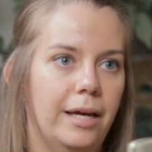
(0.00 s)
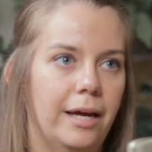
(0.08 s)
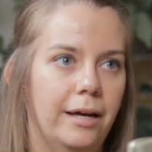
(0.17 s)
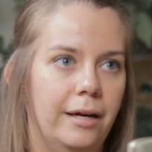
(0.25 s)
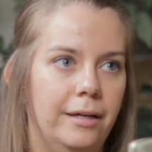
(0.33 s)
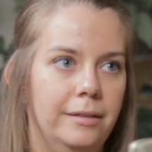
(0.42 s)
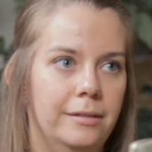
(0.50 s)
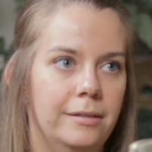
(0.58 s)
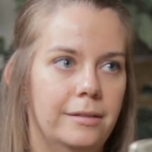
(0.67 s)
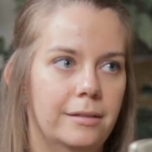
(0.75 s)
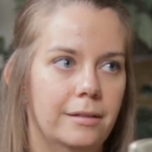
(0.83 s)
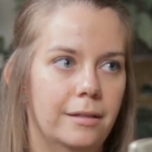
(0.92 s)
And
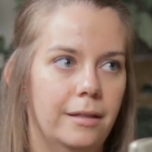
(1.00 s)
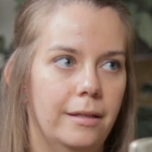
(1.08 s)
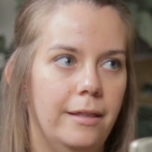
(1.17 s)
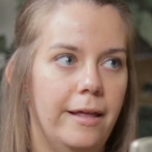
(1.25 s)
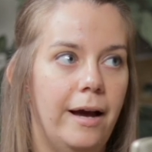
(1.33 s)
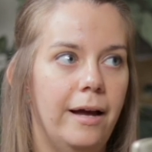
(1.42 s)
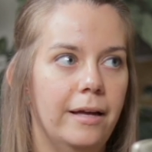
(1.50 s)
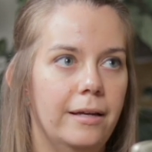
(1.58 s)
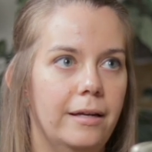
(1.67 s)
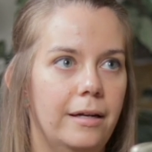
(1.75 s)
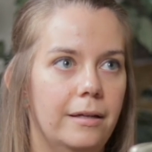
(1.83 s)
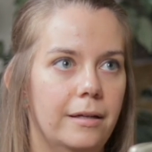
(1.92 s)
that
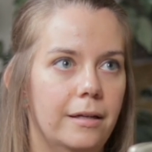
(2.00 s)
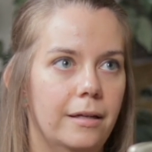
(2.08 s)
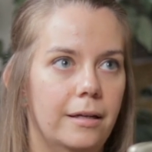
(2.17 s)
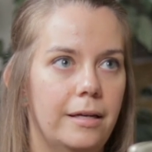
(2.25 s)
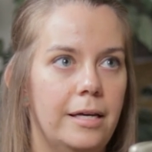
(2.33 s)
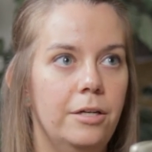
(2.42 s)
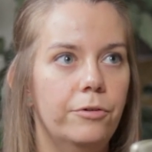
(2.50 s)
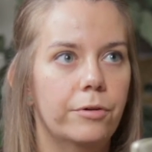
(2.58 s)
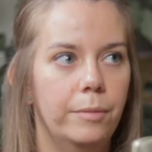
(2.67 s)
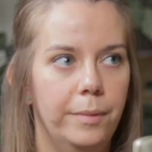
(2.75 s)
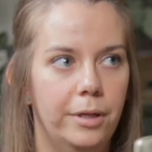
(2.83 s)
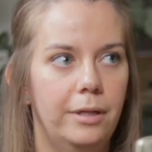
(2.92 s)

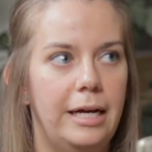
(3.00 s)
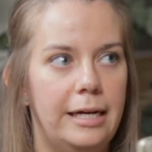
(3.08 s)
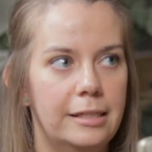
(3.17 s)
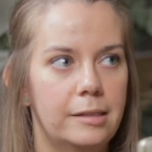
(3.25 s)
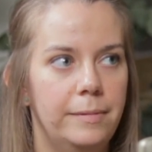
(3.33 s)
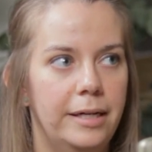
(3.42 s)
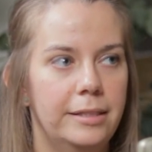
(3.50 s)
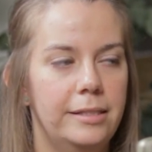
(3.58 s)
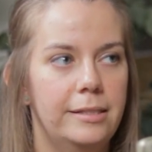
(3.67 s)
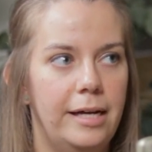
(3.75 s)
incremental aspect is